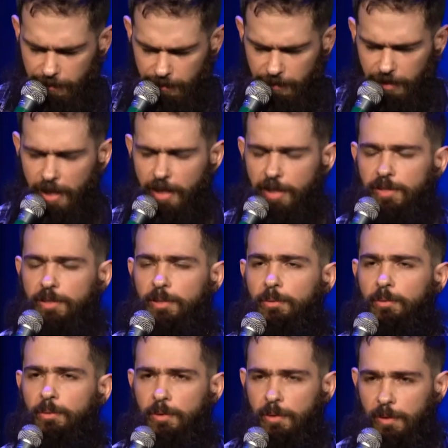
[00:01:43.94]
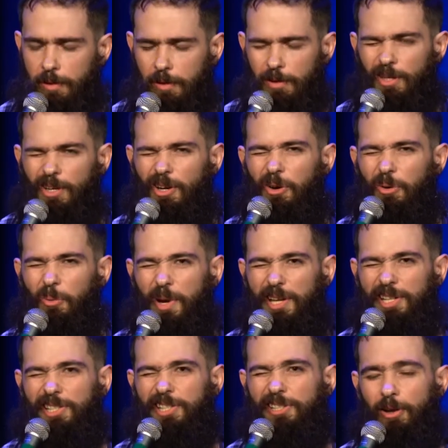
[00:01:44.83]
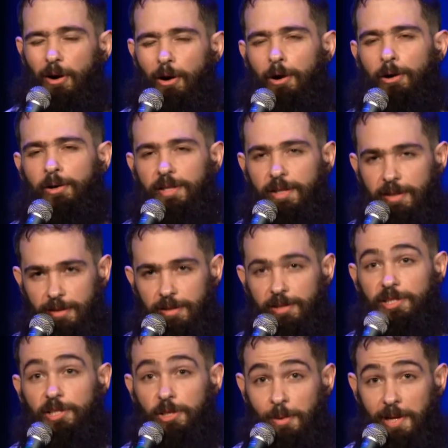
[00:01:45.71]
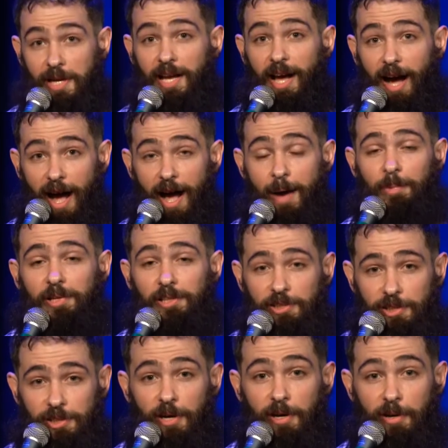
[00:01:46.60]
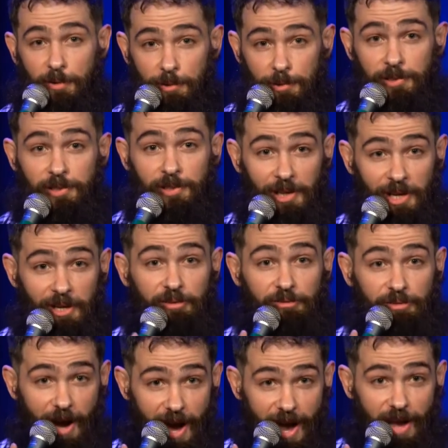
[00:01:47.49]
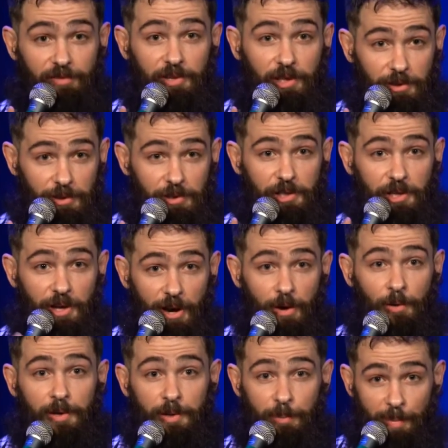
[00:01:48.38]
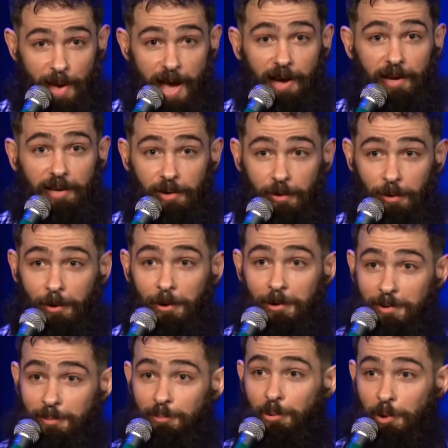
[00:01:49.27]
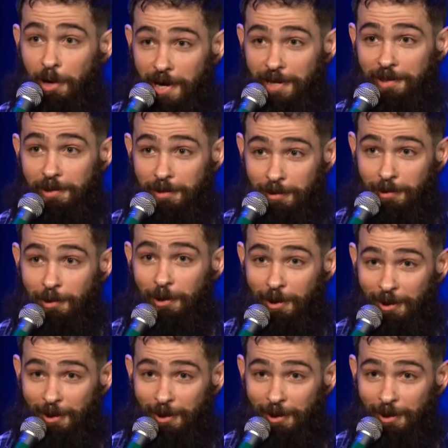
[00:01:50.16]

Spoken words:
Thank you. We started doing comedy shows 5 years ago in a backyard in Brighton.